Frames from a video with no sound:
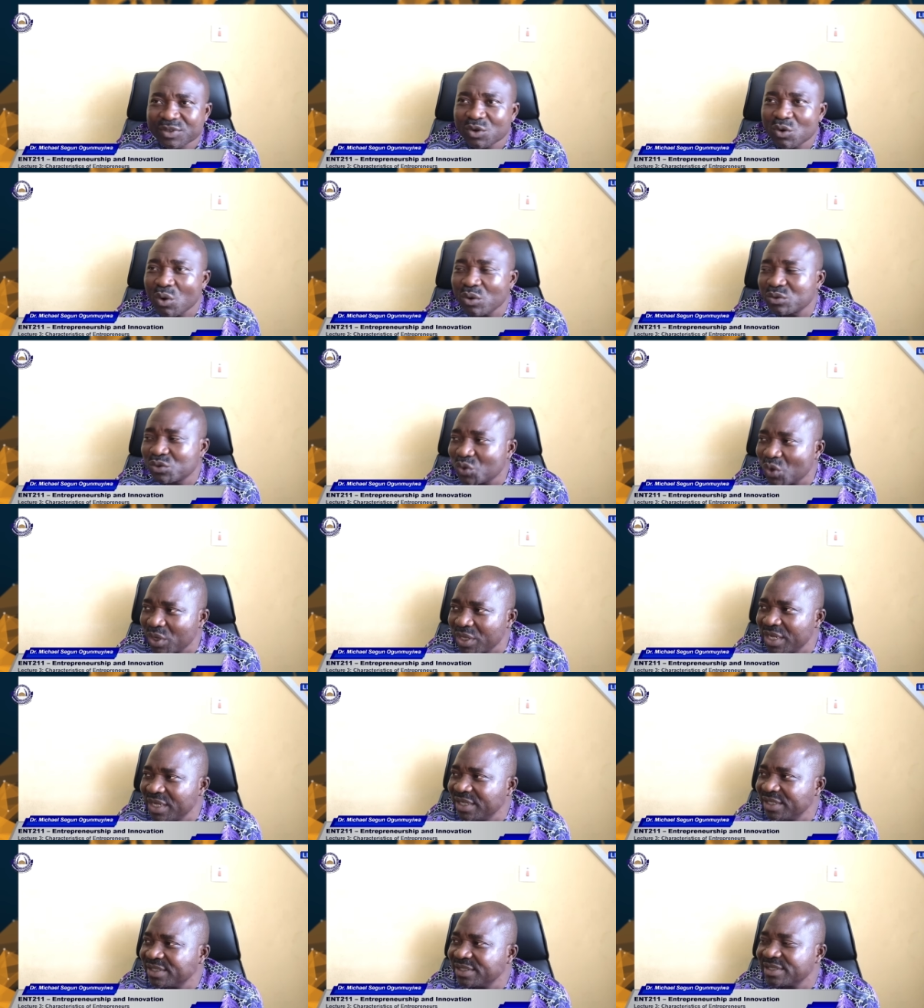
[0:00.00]

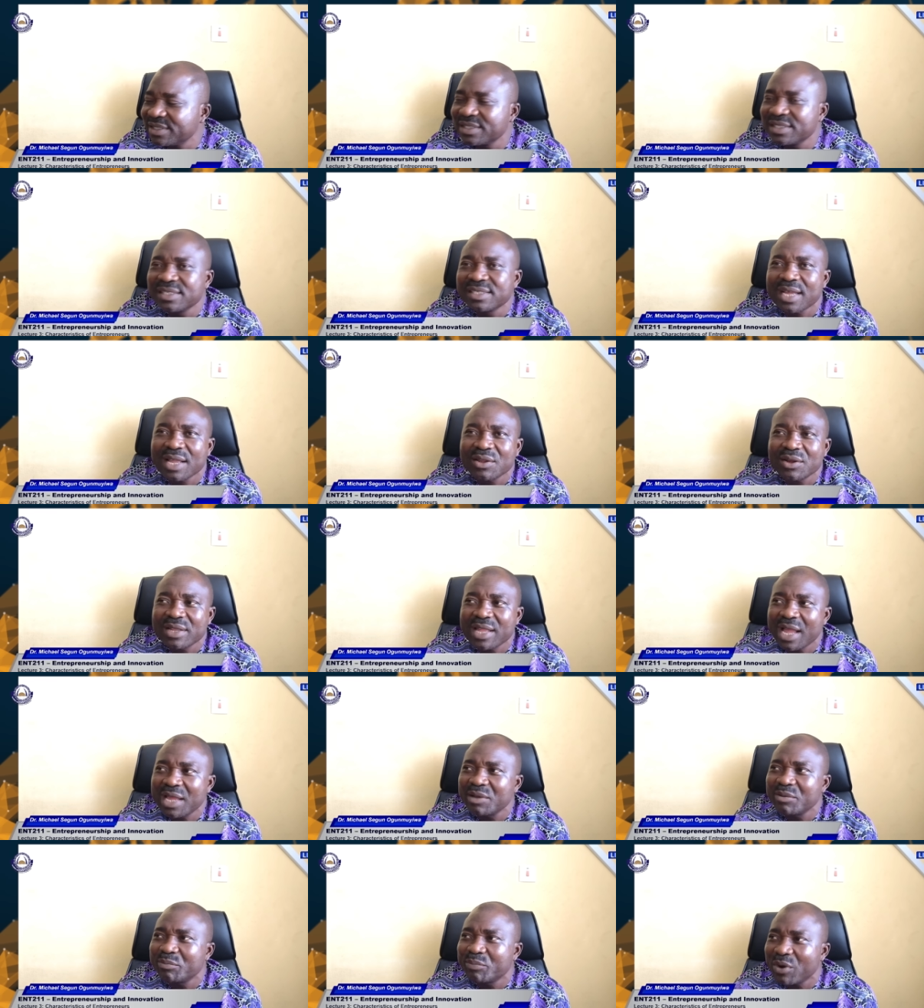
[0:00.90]
Controlling is
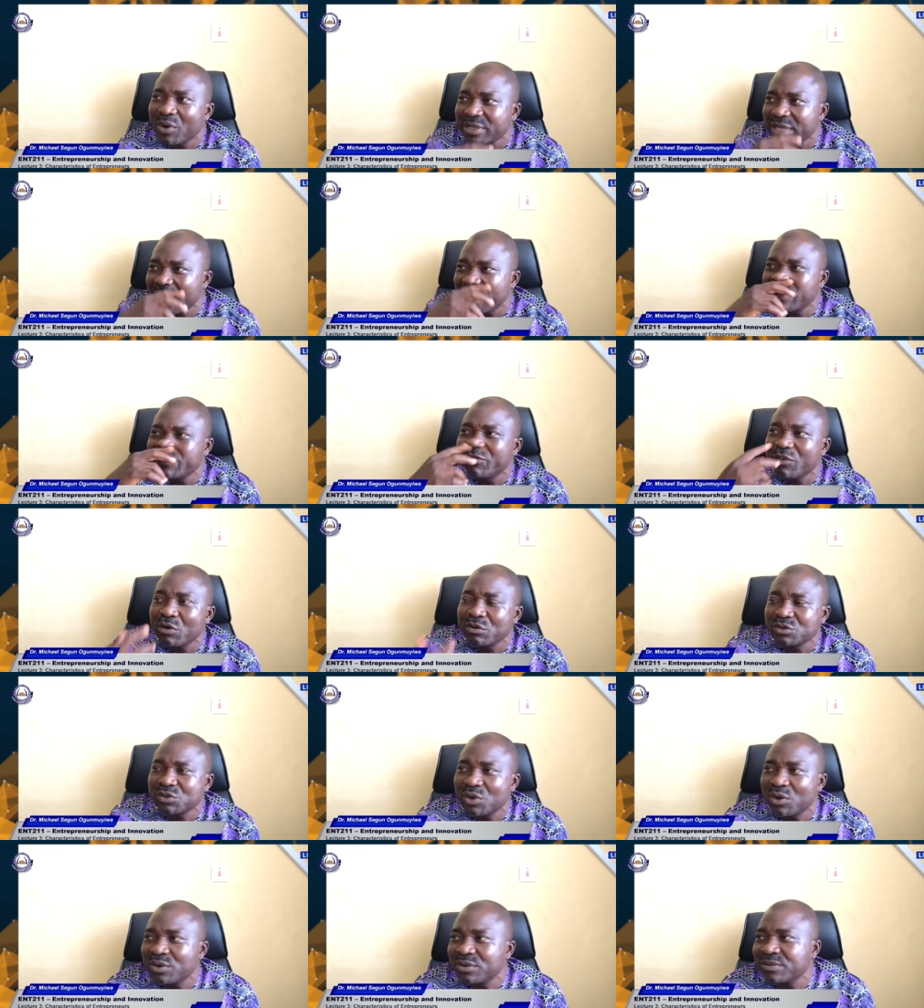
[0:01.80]
another important
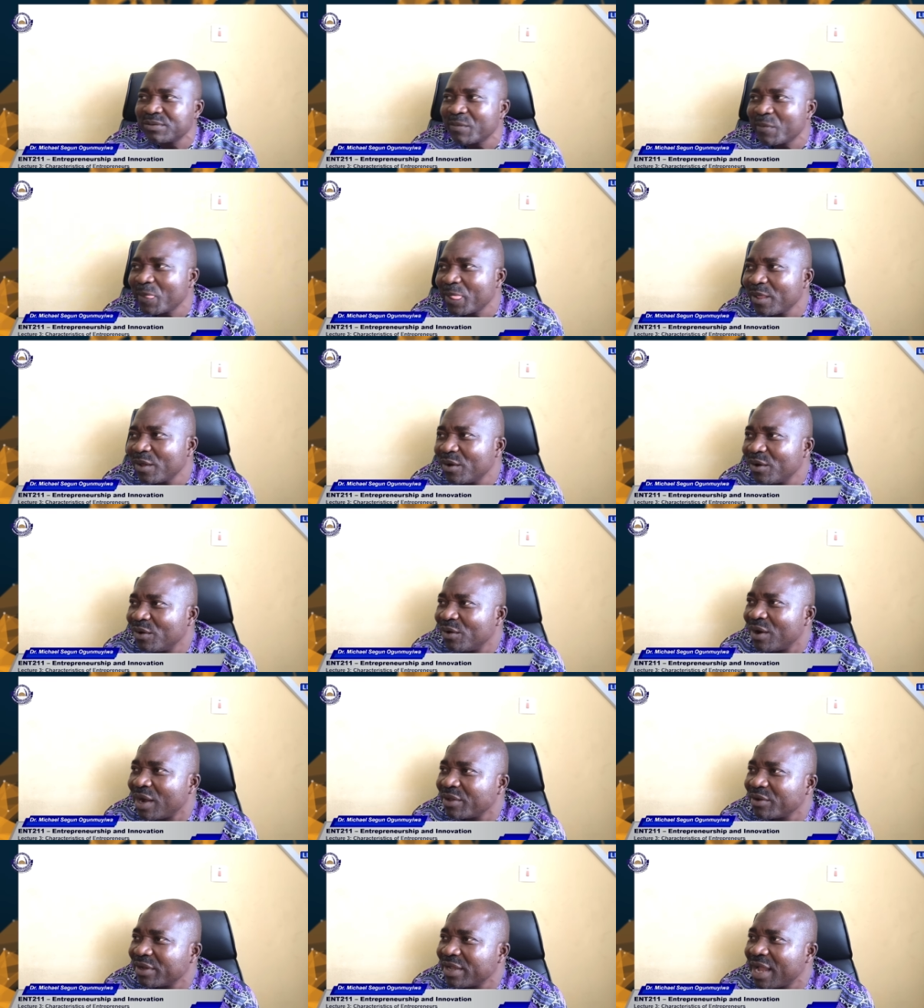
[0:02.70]
function
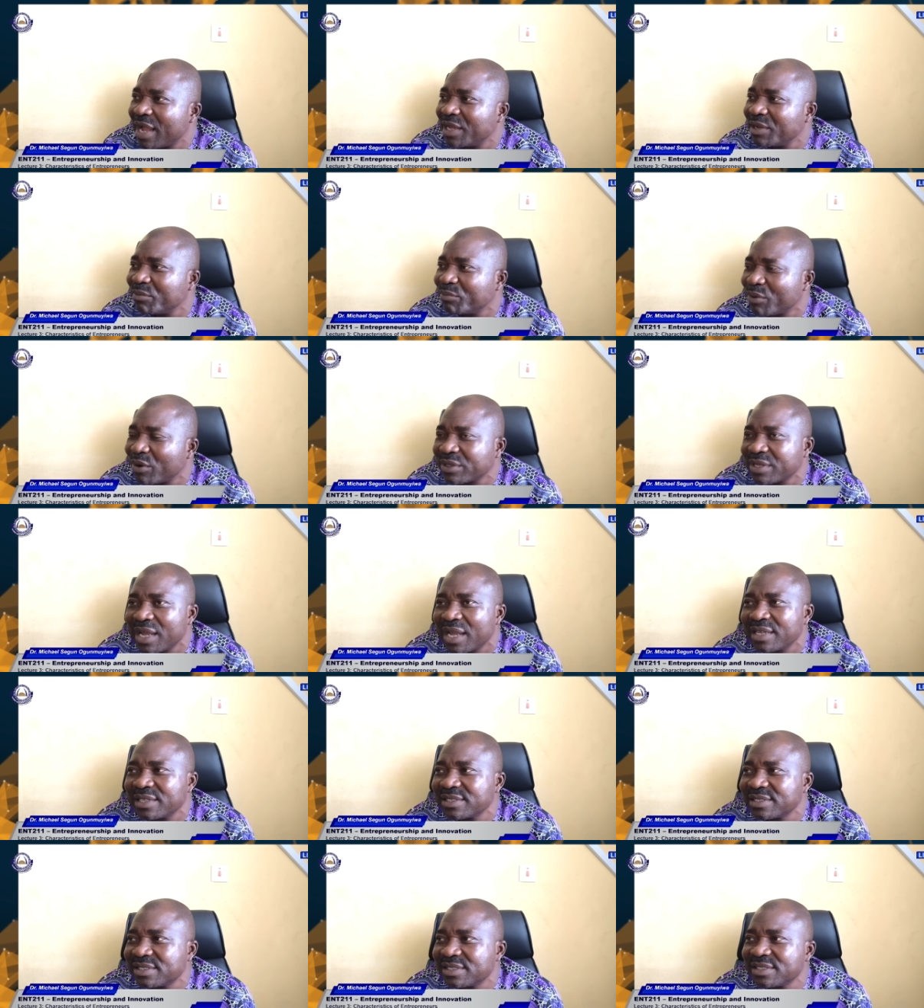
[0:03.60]
or another
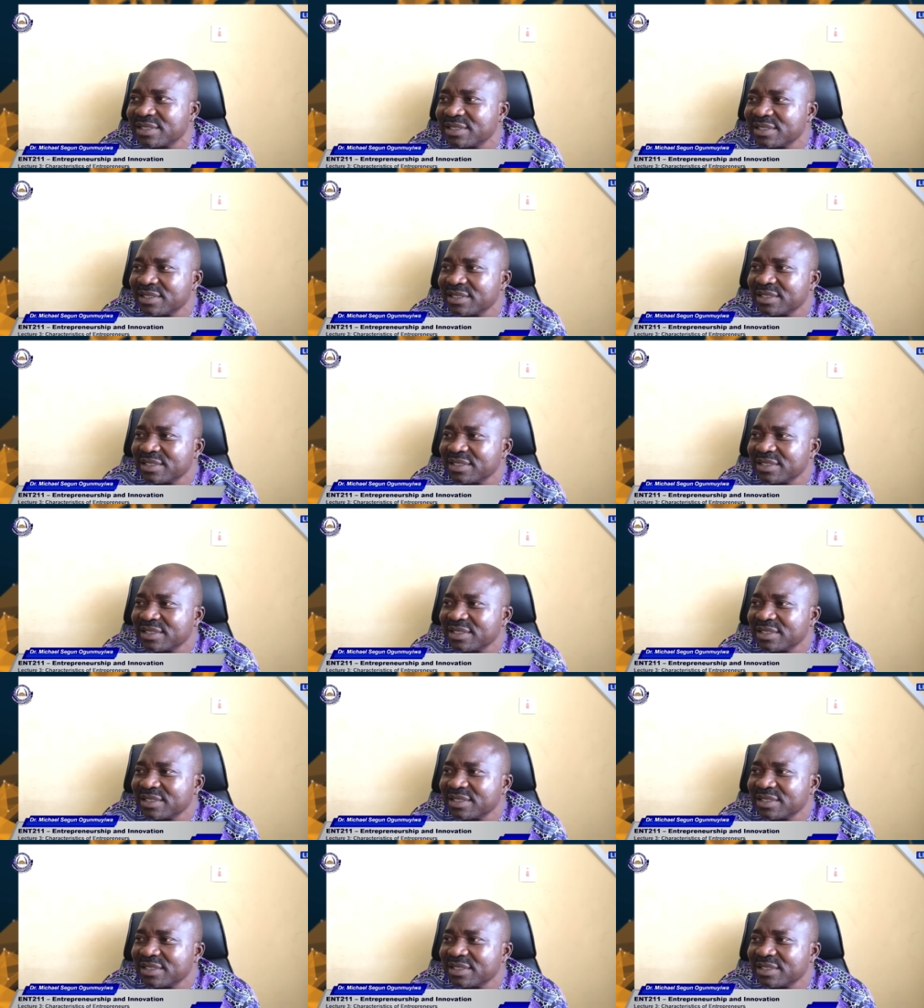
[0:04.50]
important